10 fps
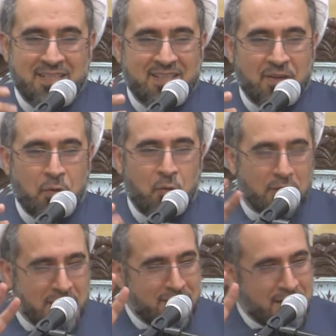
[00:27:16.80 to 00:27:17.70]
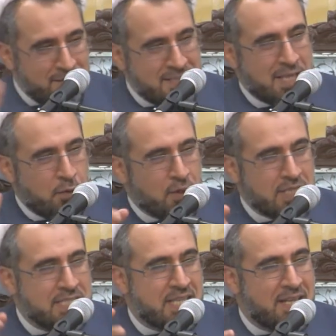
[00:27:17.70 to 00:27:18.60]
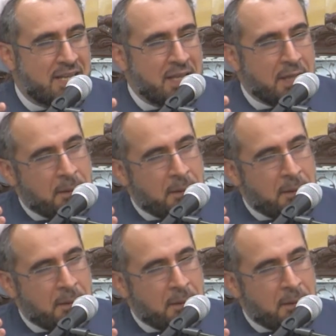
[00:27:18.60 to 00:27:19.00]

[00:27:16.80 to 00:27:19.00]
whatever we say, what is the